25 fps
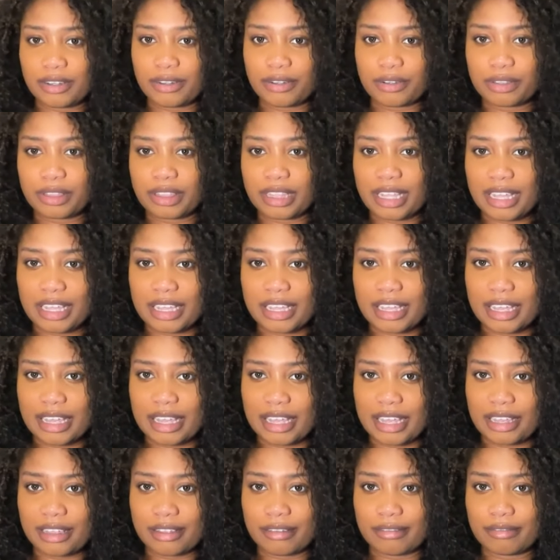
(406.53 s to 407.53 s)

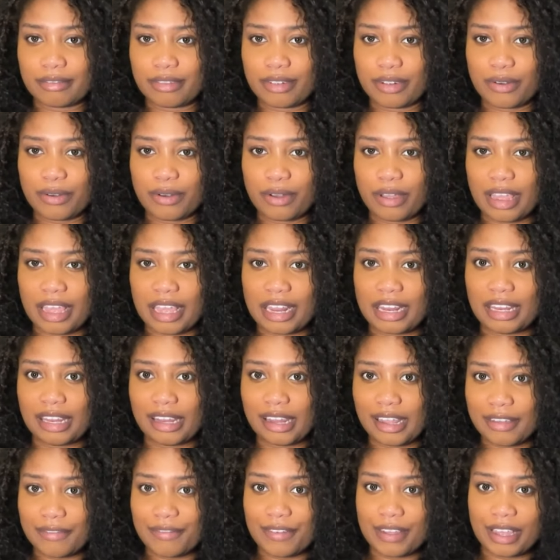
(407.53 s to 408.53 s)
thinking and
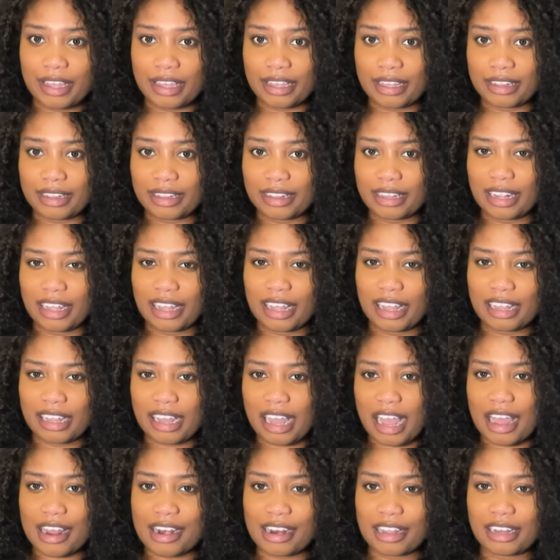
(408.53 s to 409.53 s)
living a
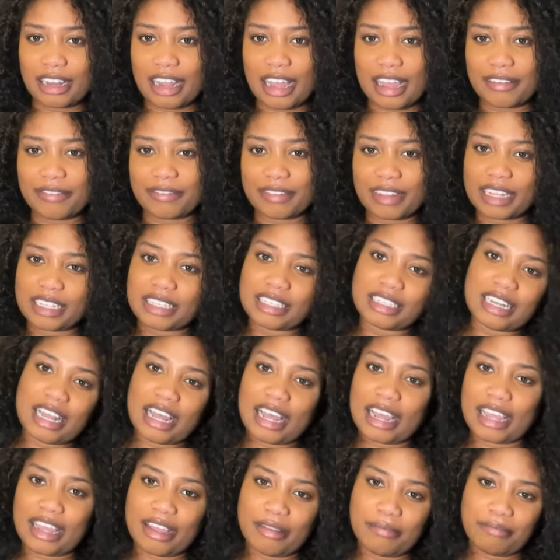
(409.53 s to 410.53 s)
kind of life that's
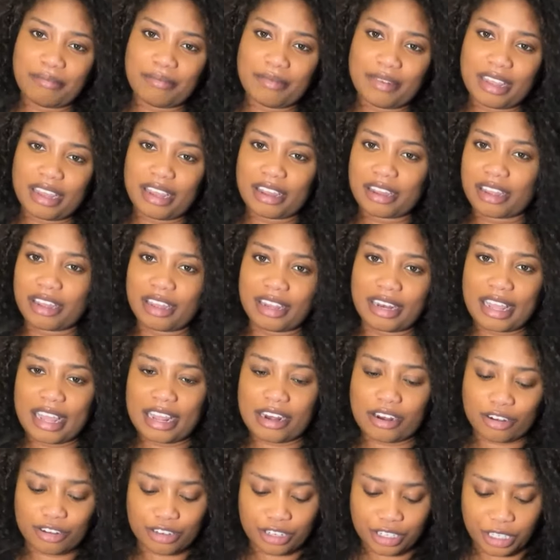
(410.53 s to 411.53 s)
not in a good
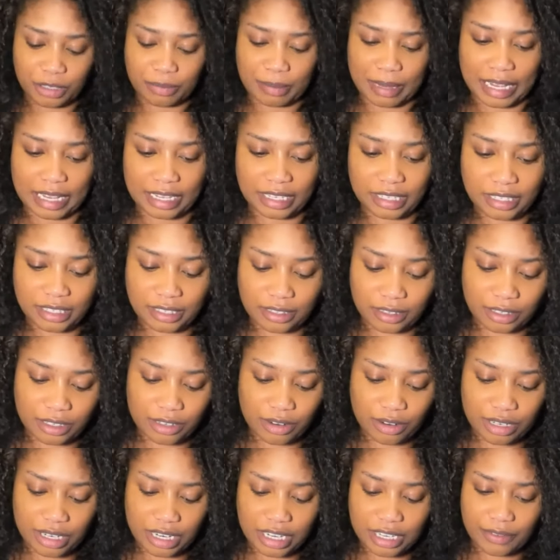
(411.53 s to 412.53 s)
energy space.
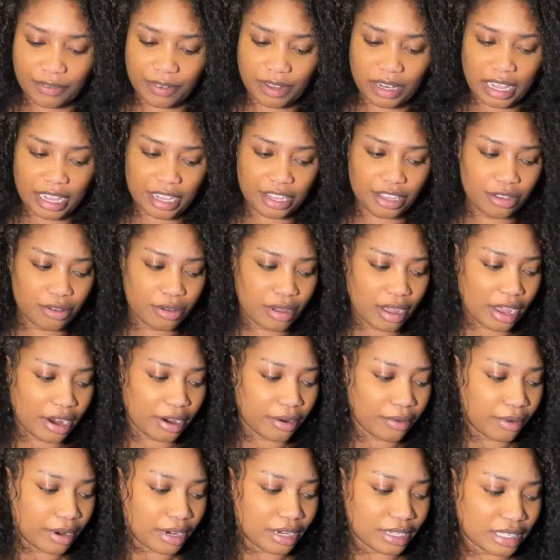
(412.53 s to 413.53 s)
So it does feel like you kind
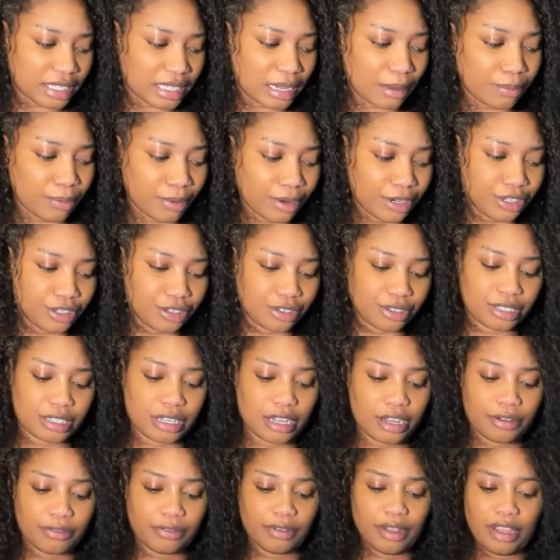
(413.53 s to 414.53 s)
of want to separate
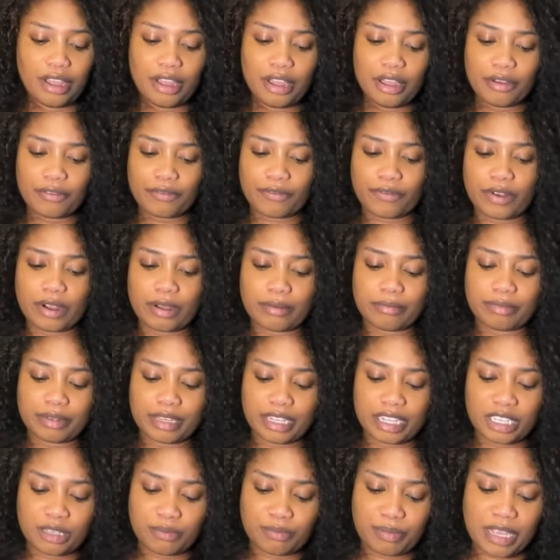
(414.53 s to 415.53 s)
yourself from
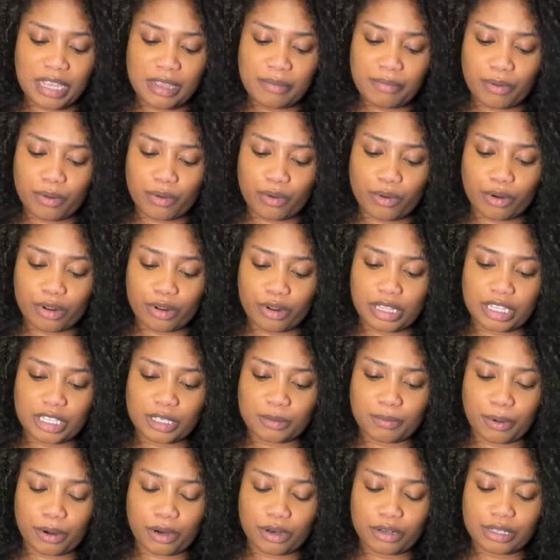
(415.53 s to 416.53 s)
these people or this
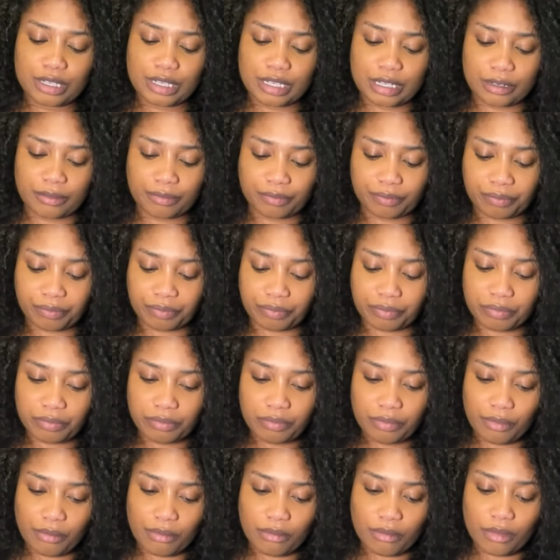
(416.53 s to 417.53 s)
person.
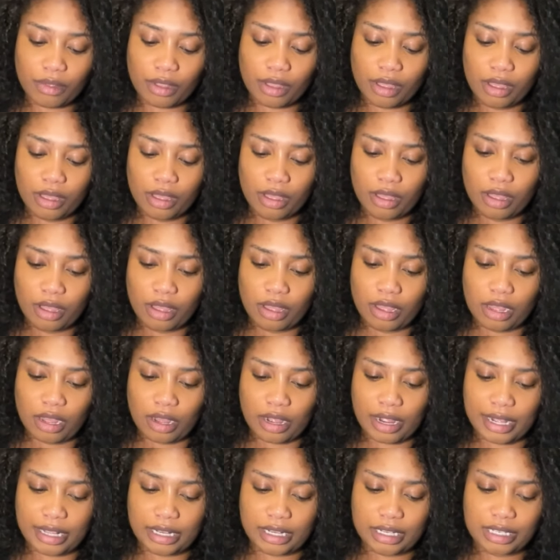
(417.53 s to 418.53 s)

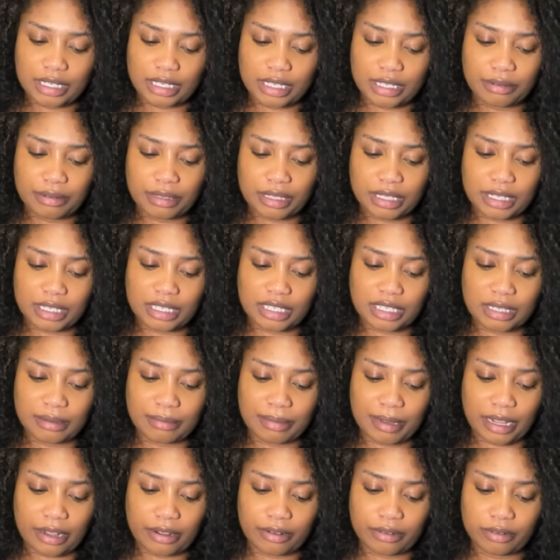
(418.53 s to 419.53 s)
All right, let's see what this is
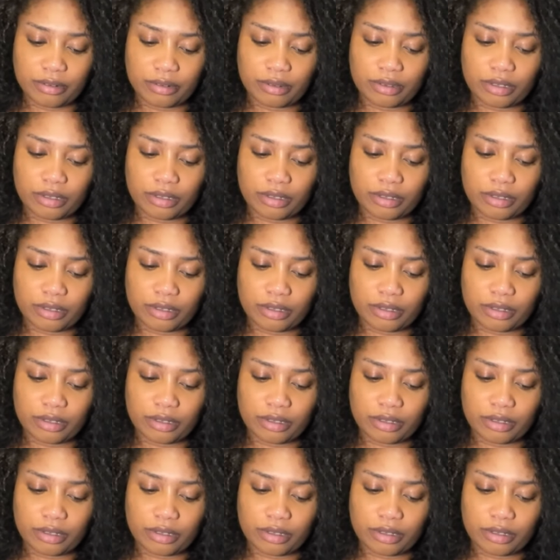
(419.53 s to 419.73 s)
about.